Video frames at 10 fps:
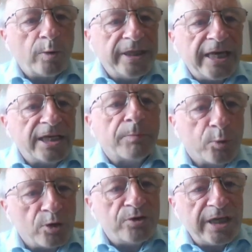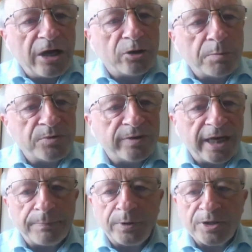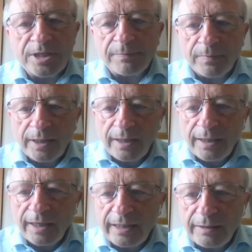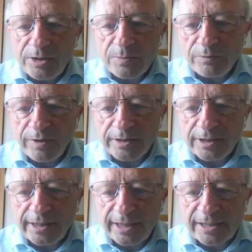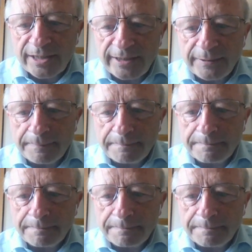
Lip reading: well then you can improve the outcomes for that person. And then just move on to the next slide.